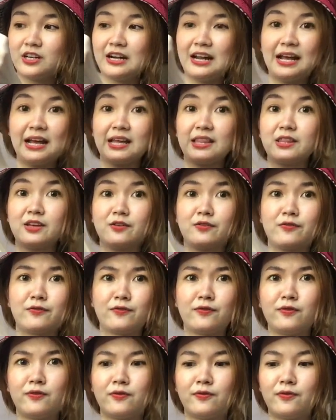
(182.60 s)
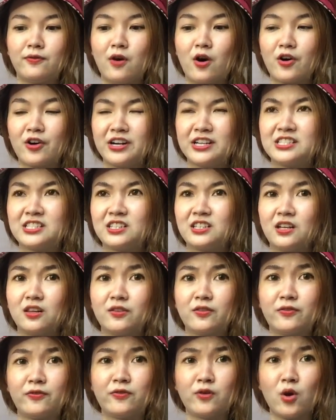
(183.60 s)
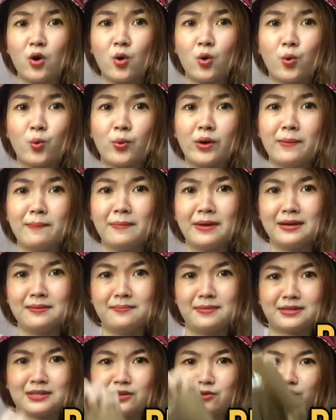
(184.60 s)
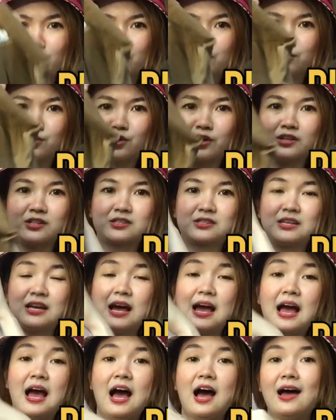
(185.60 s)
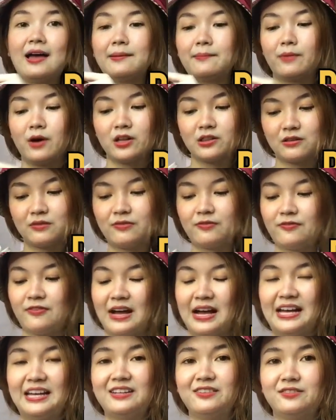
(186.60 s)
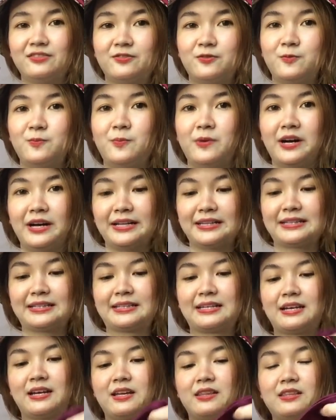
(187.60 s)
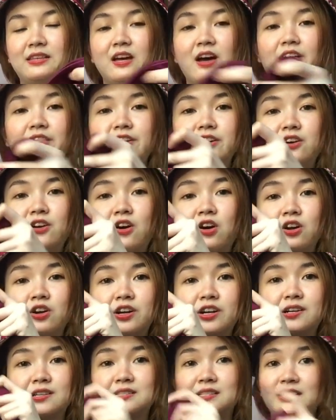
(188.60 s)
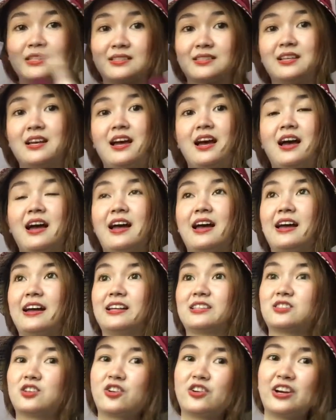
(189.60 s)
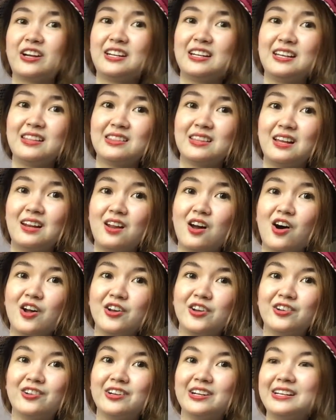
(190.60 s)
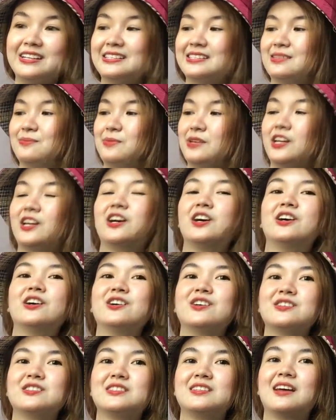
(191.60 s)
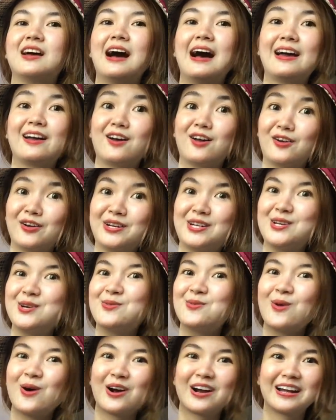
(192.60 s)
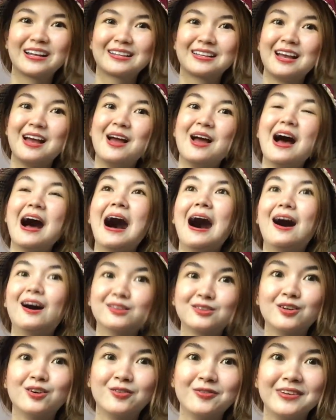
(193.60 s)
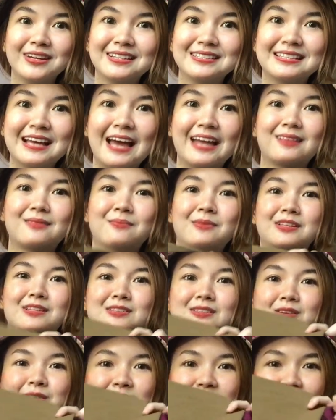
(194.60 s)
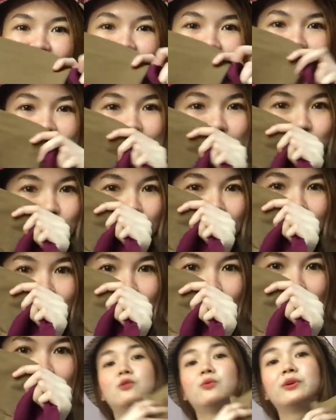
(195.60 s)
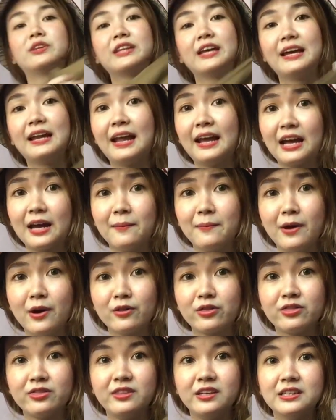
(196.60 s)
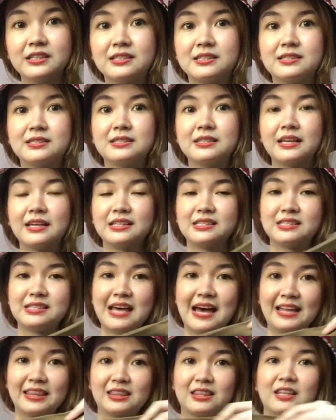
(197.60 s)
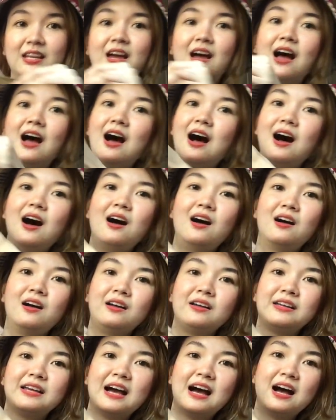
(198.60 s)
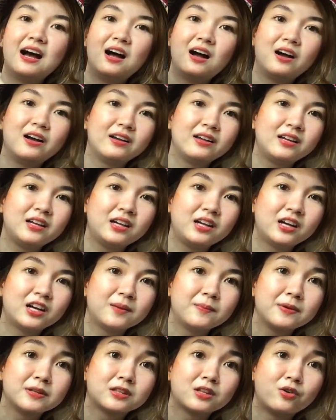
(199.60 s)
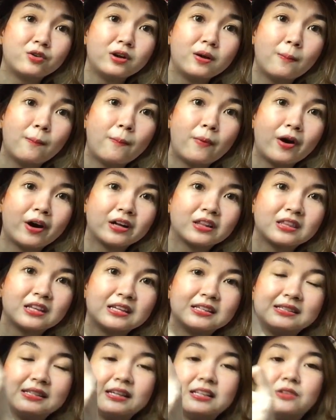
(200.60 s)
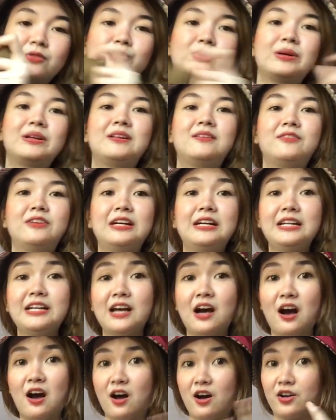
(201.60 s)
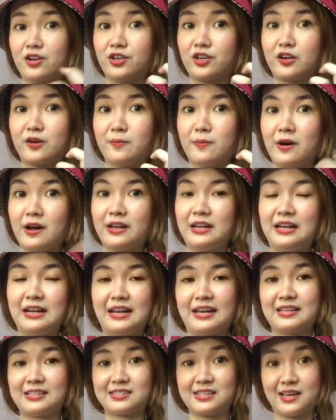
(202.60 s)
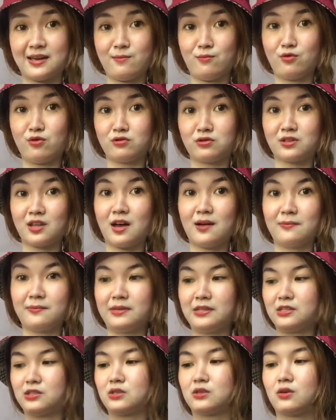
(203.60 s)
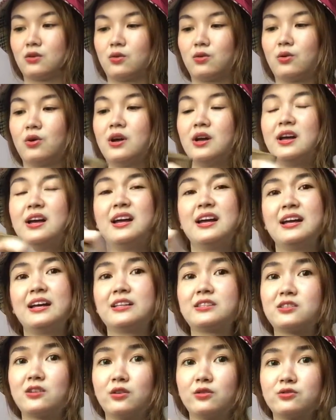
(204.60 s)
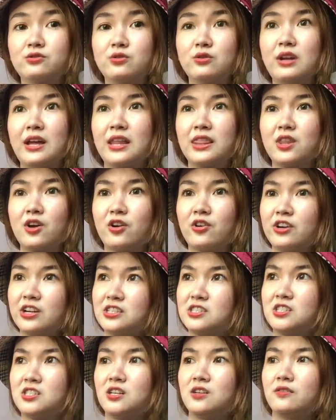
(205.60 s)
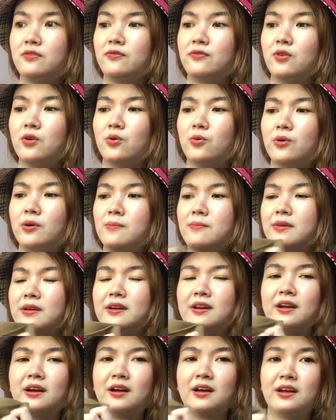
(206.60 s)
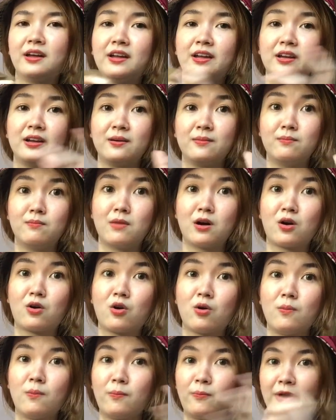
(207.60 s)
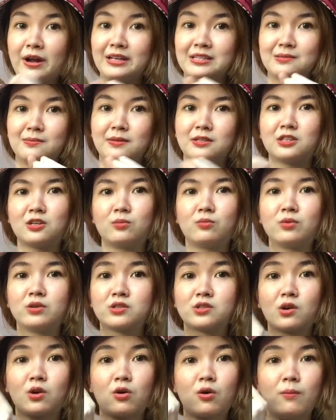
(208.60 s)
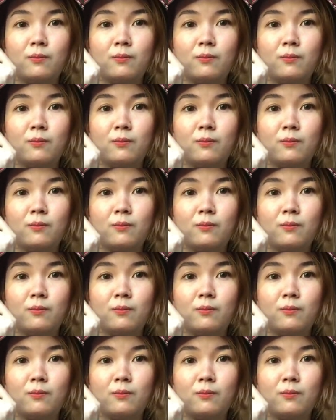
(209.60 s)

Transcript: are like the original flow women bitaw na shorts. I bought 5, but the other colors it's already in the laundries because I already wore it out of excitement. So it's this one. So what I like about this is that ang yahang here bitaw na part is it will really hug your body like sa imong tummy. So it's also like the original flow women na mag-compress bitaw mo siya